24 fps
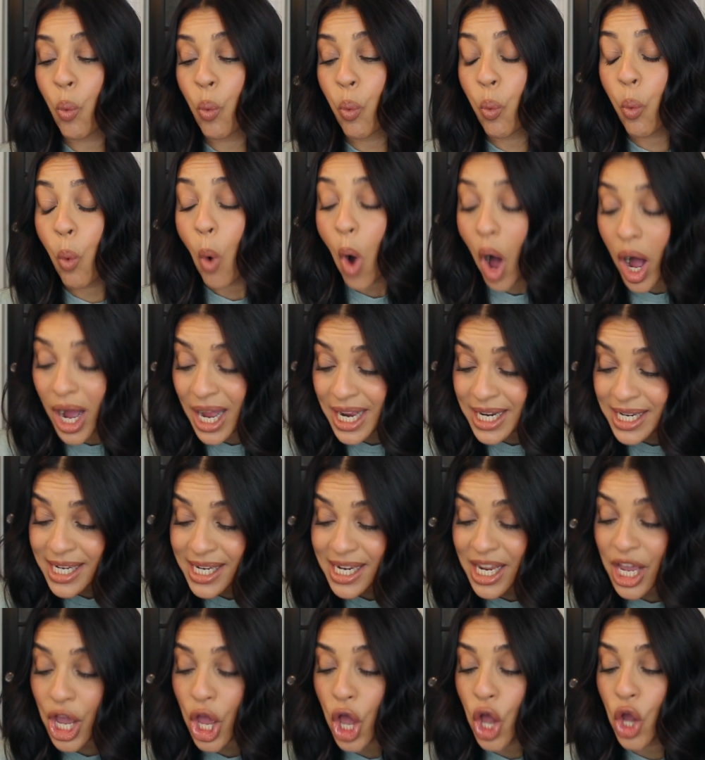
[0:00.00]
one
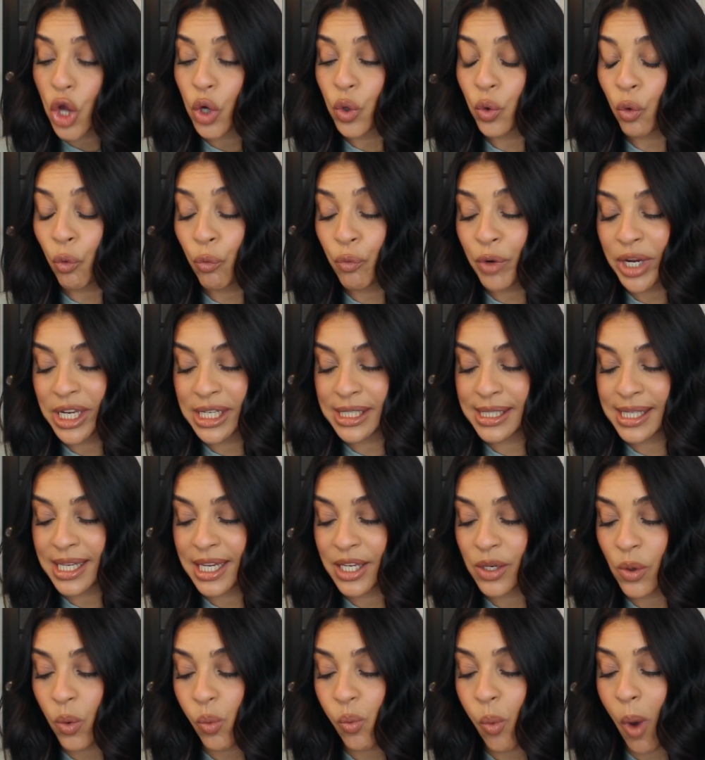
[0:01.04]

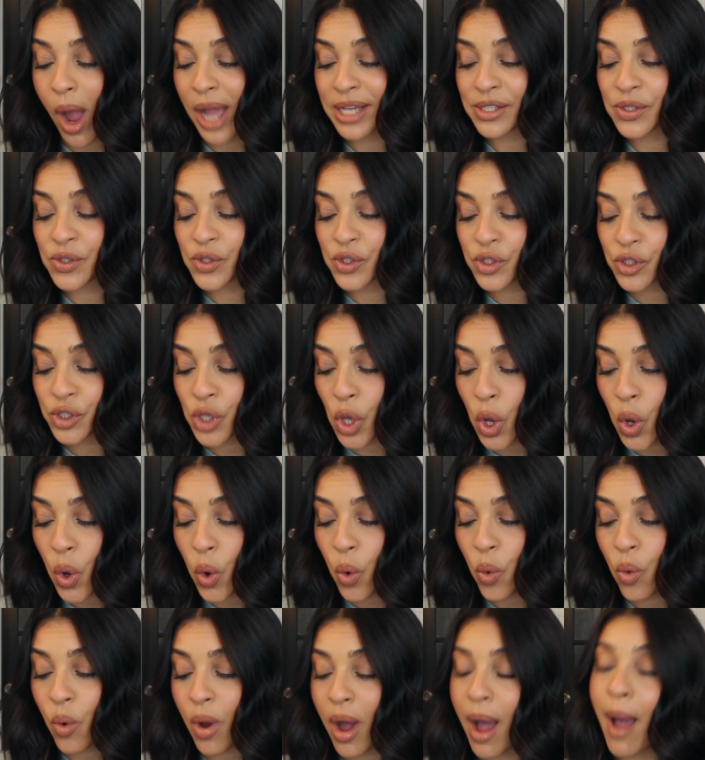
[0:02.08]
reason why
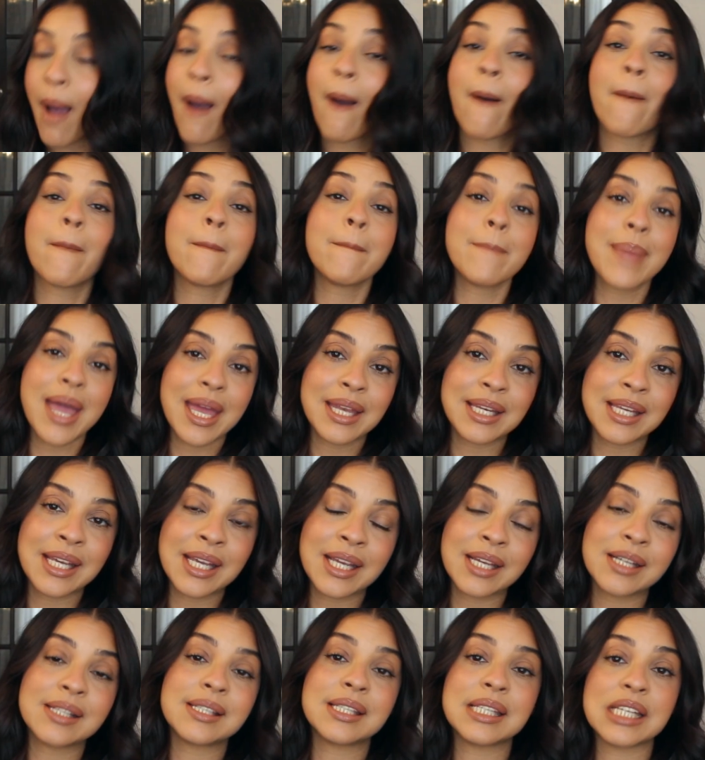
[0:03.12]
so
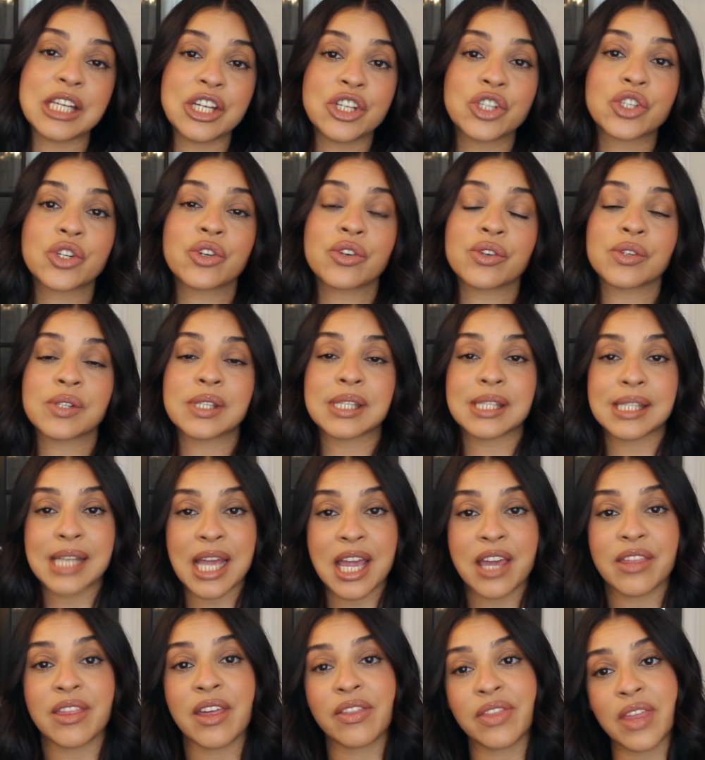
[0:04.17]
many teachers
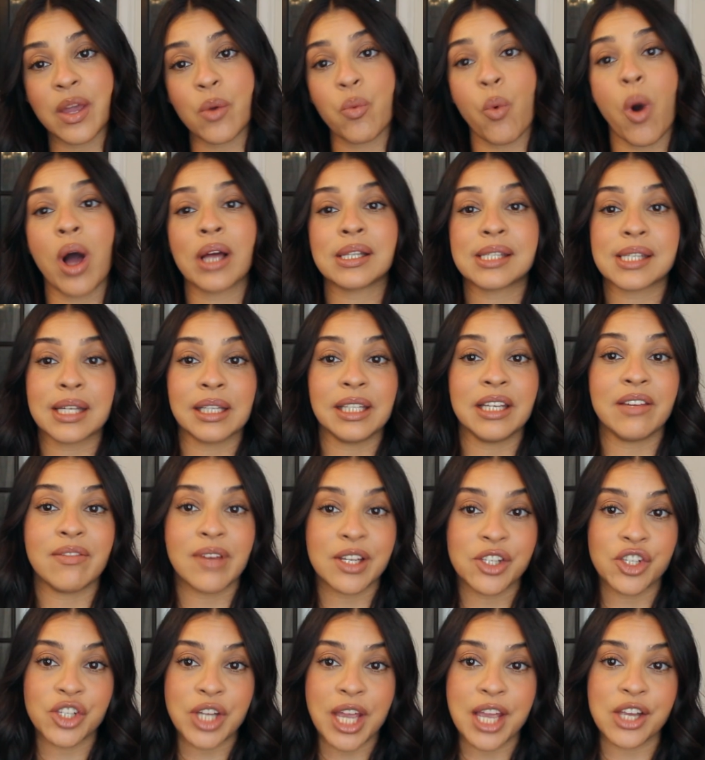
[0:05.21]
say that they want to leave
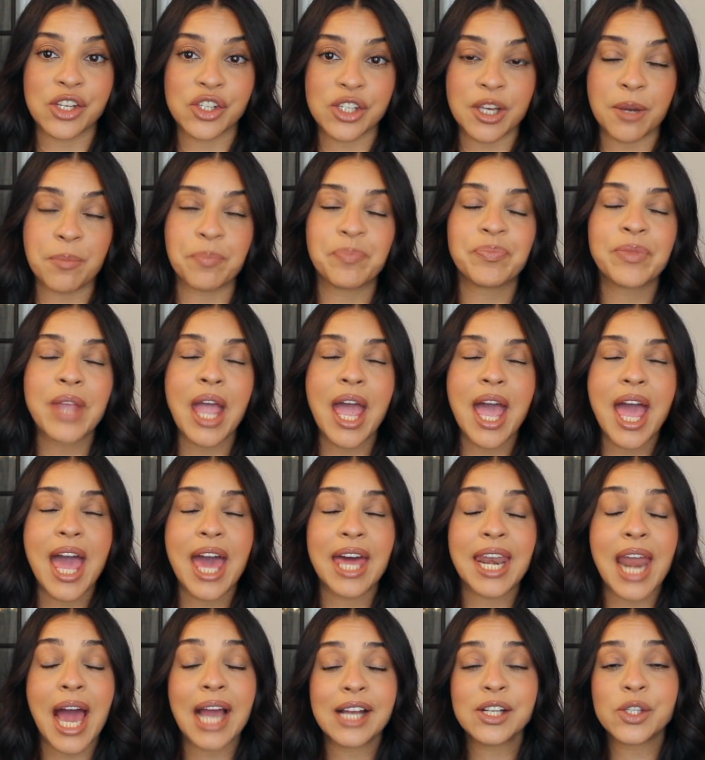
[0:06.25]
education.
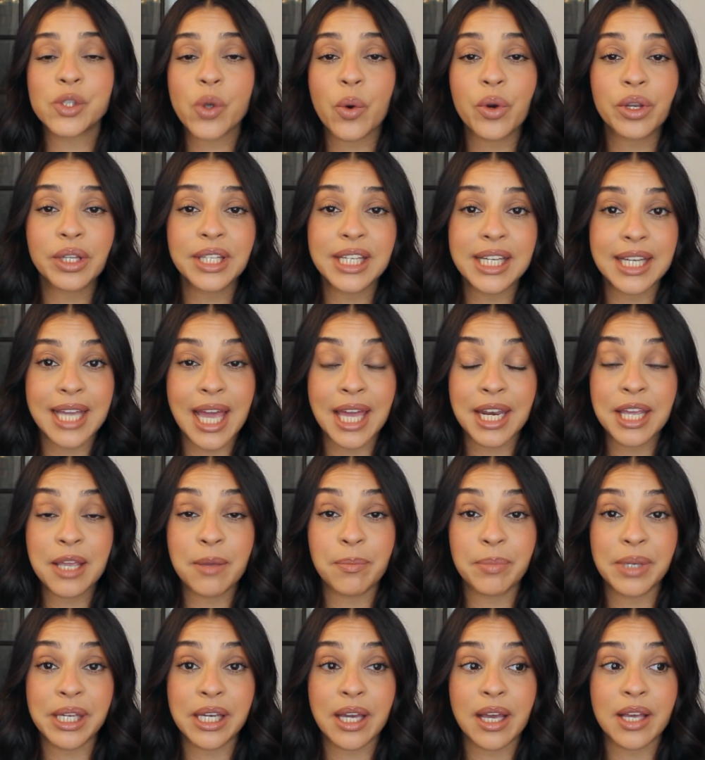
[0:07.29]
And I totally get
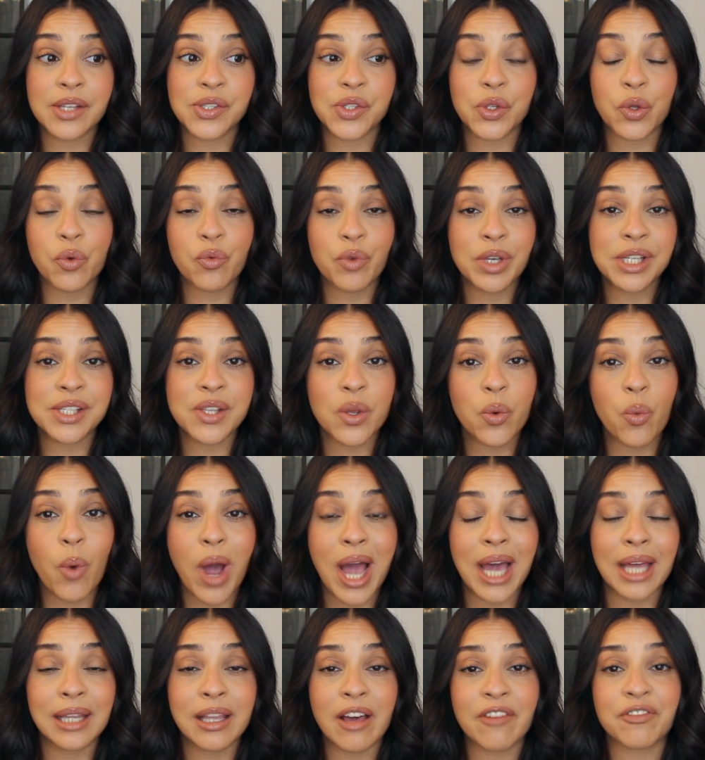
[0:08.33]
it, because the reason
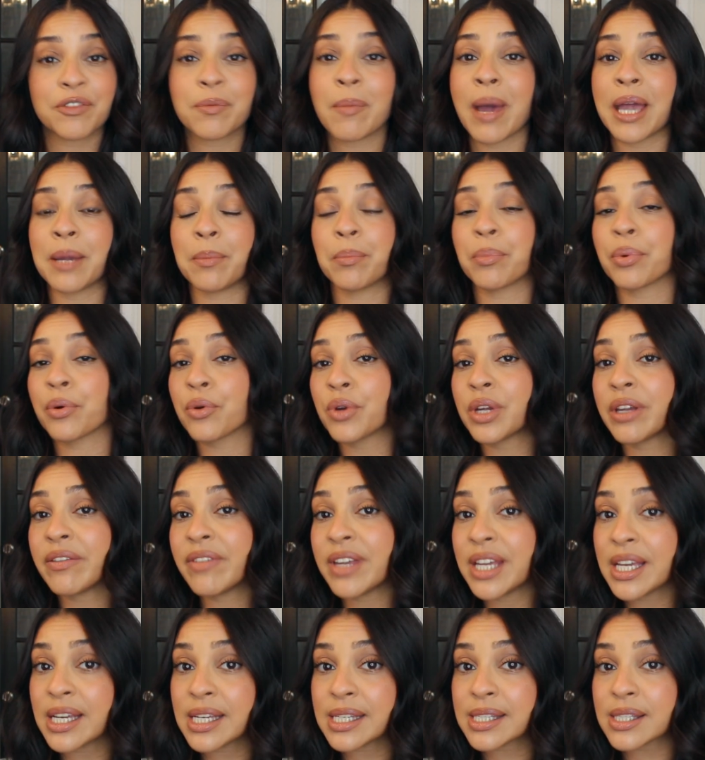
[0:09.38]
why I left my
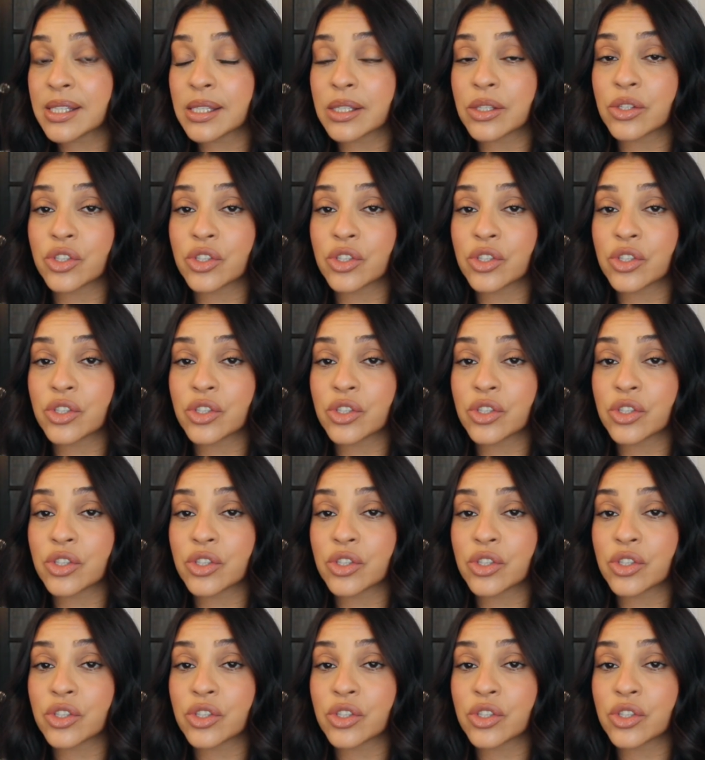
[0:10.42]
previous